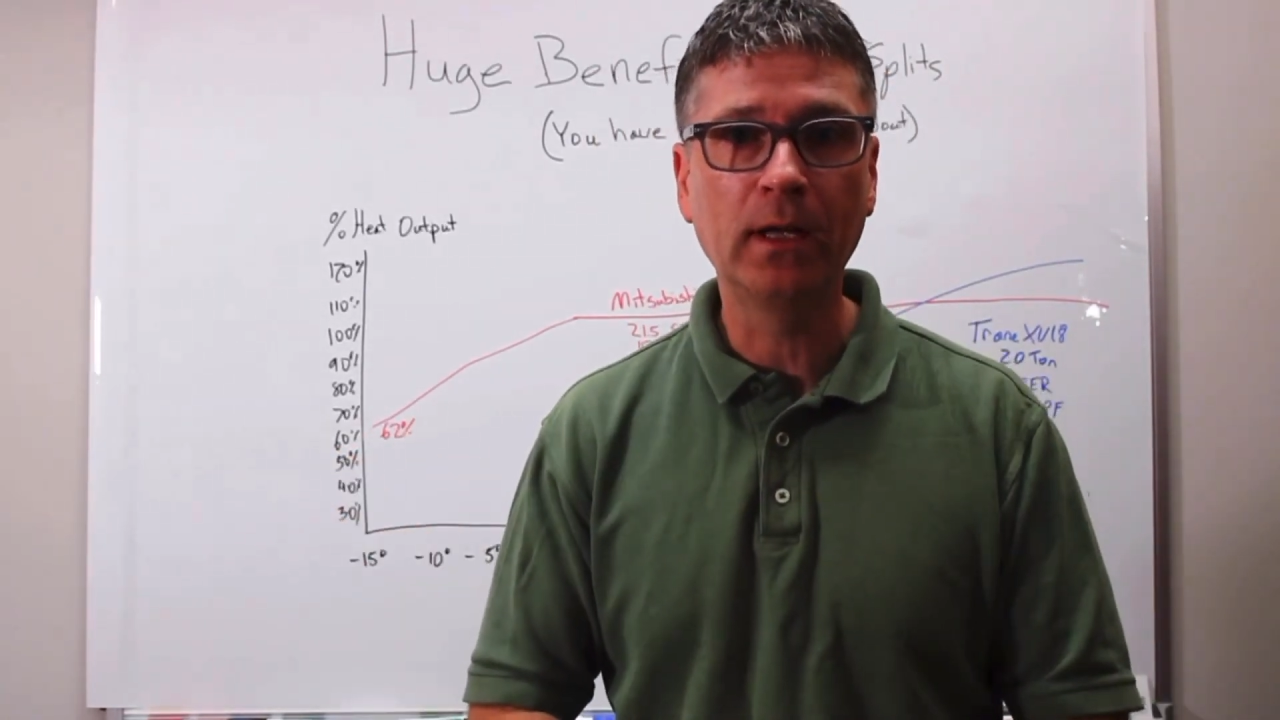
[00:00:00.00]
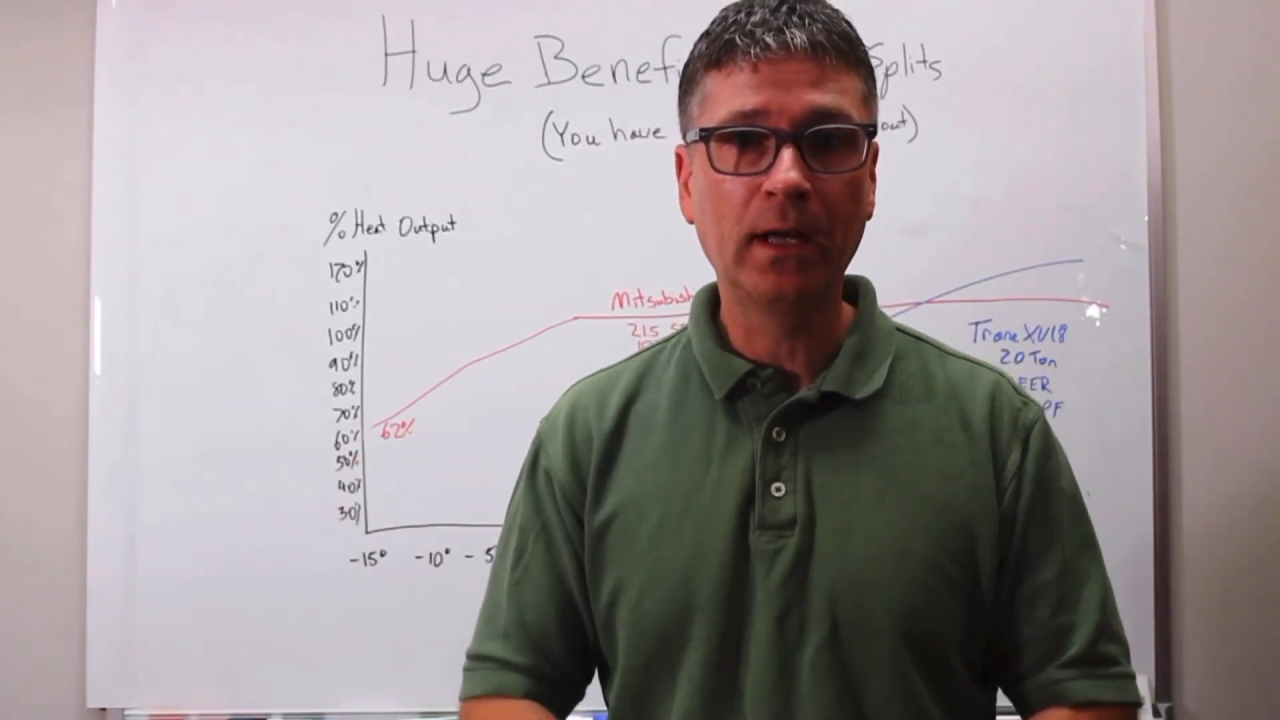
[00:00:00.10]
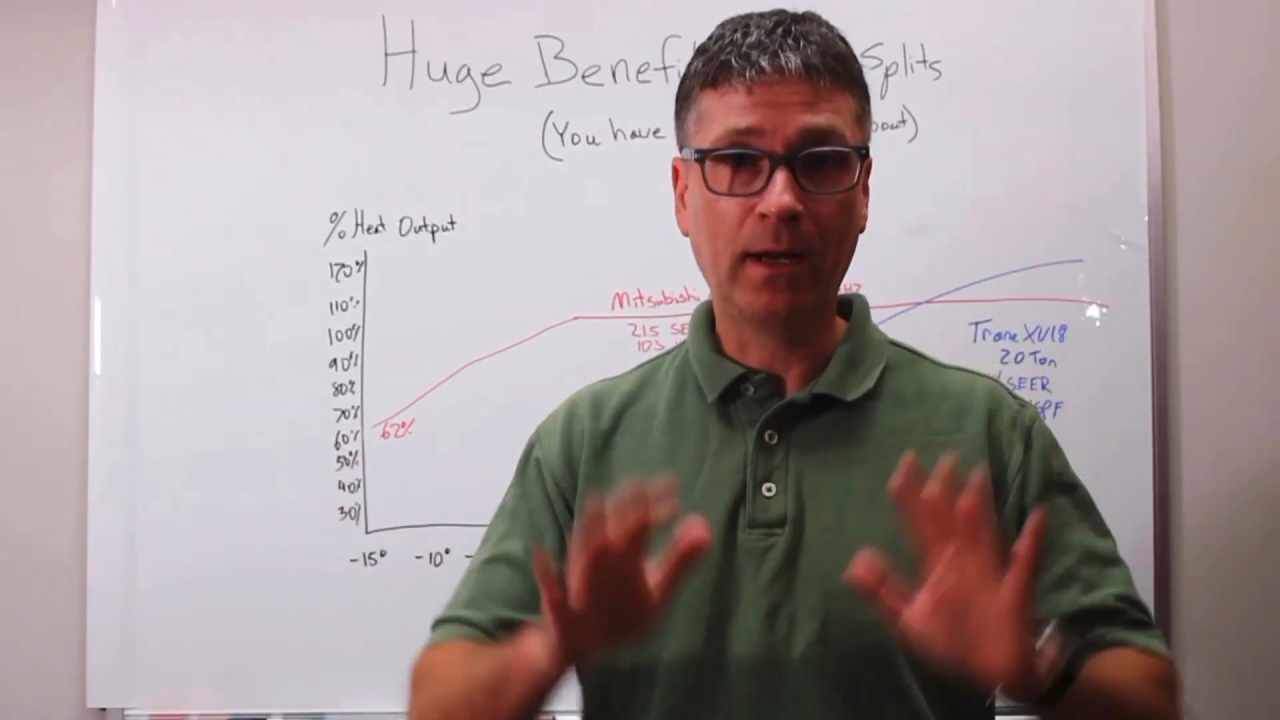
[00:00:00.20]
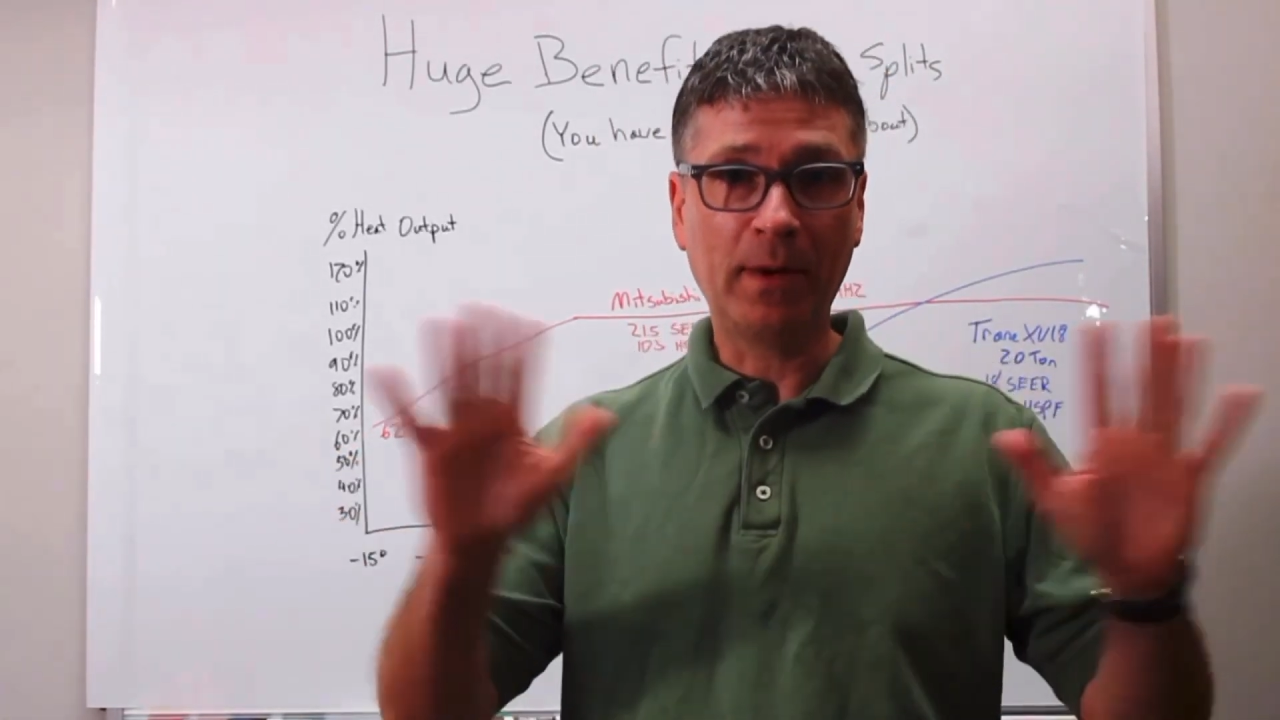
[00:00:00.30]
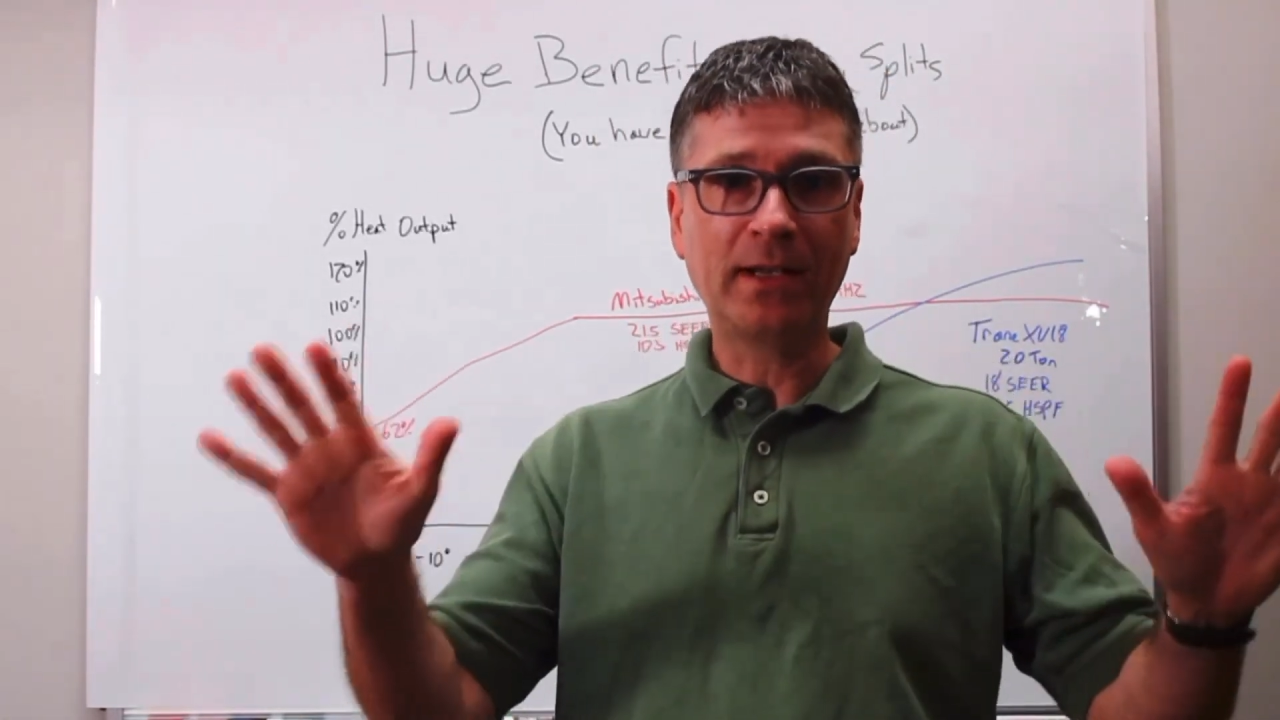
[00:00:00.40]

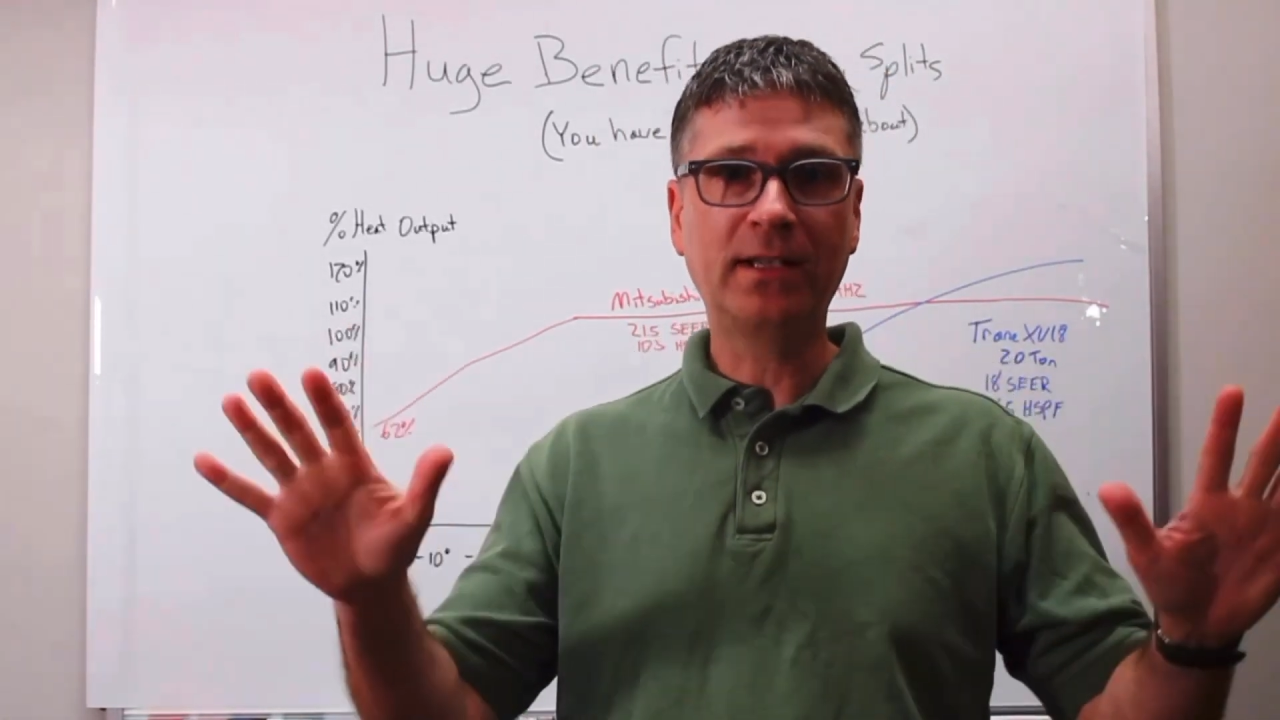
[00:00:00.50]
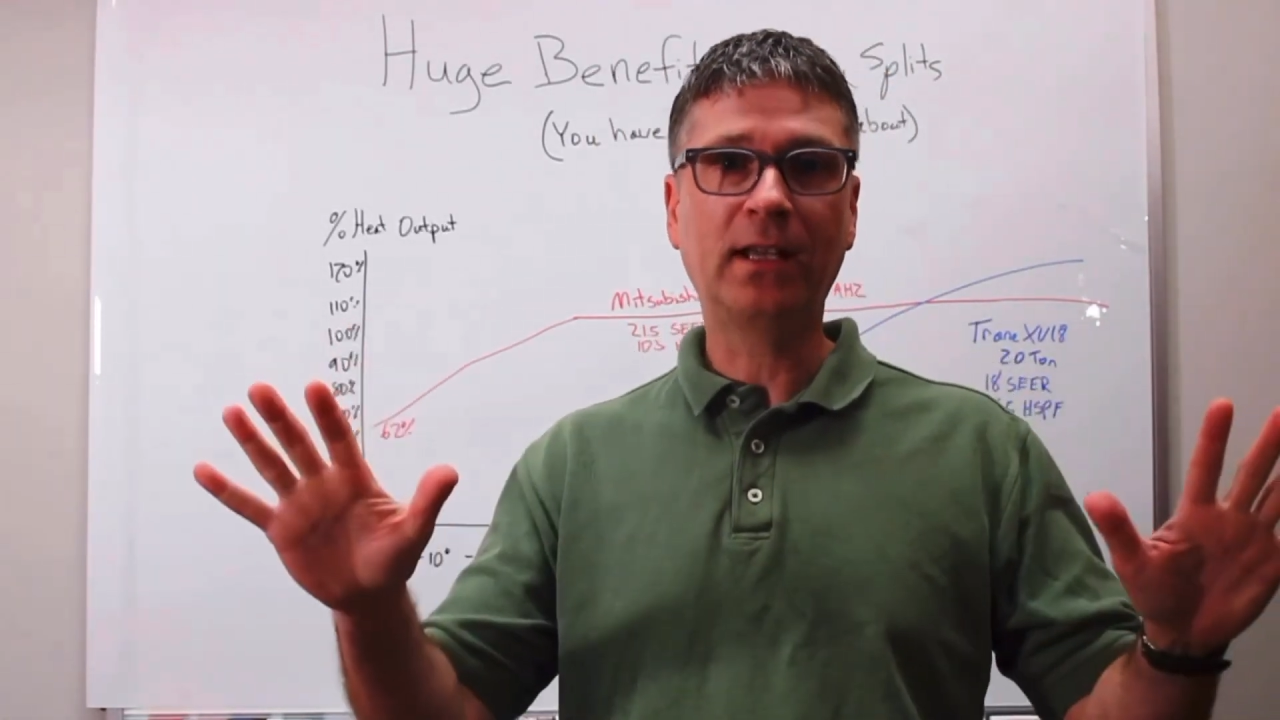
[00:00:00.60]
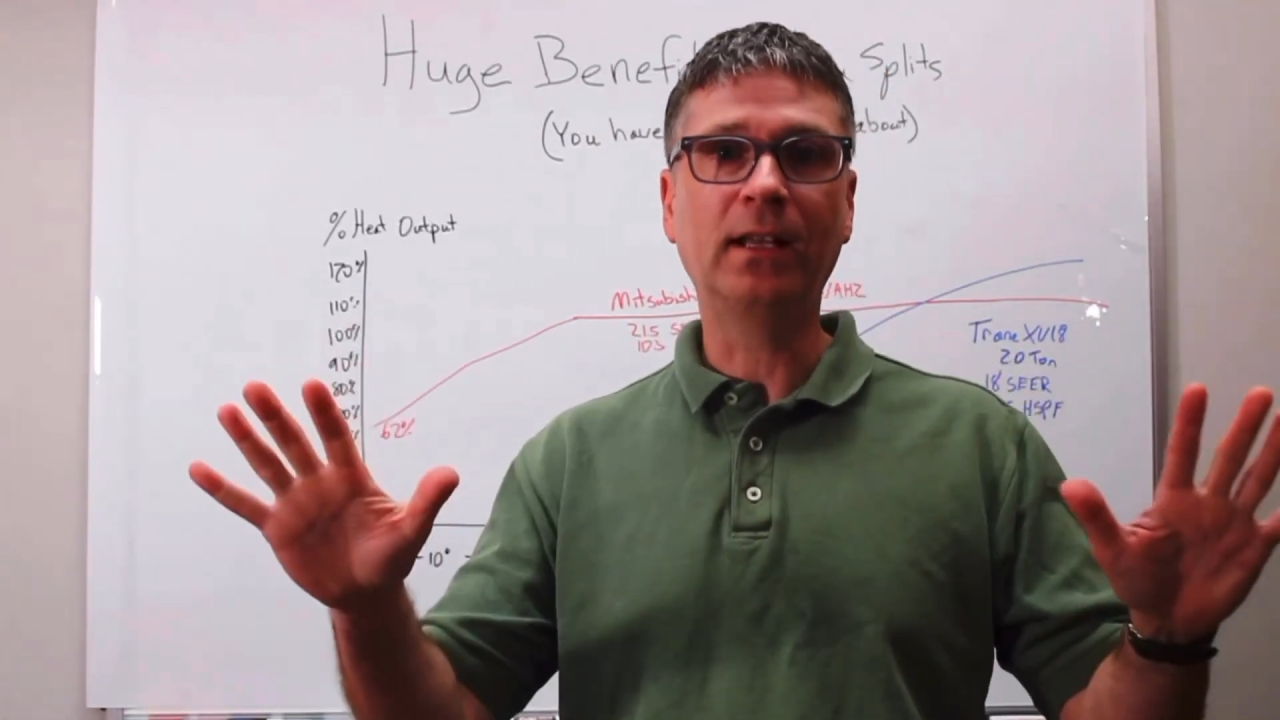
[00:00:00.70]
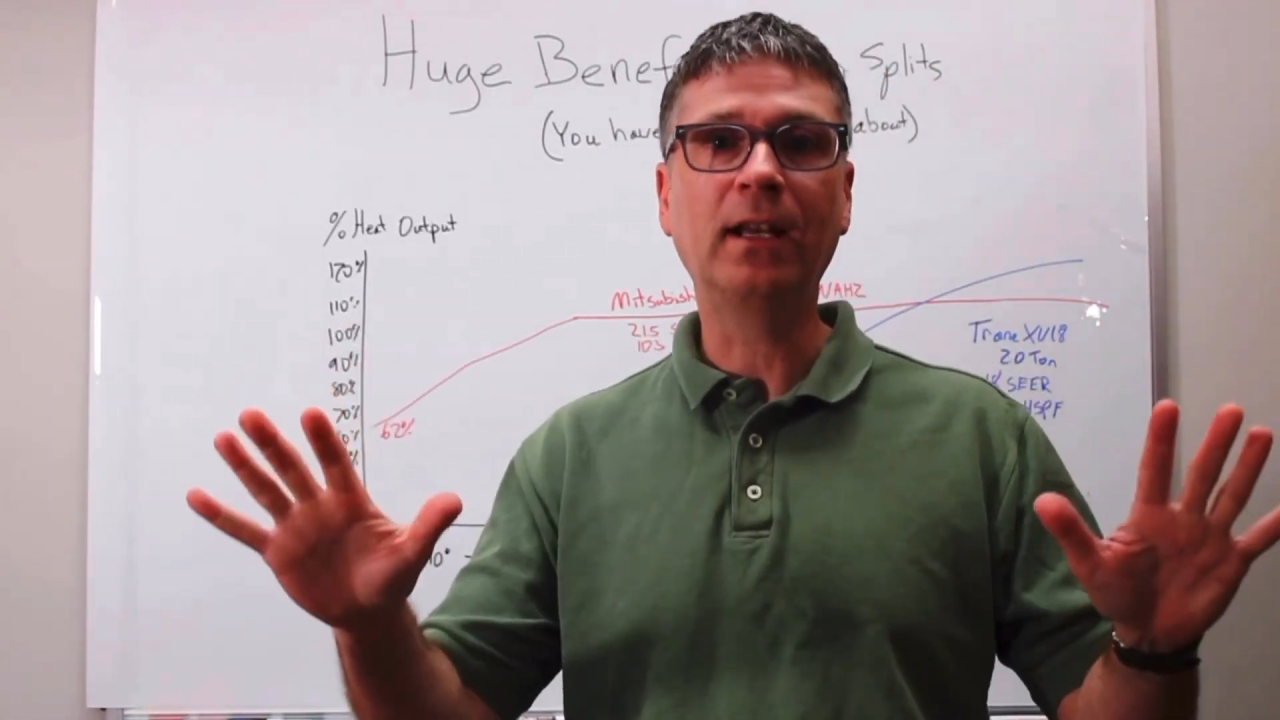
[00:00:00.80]
And I'm not taking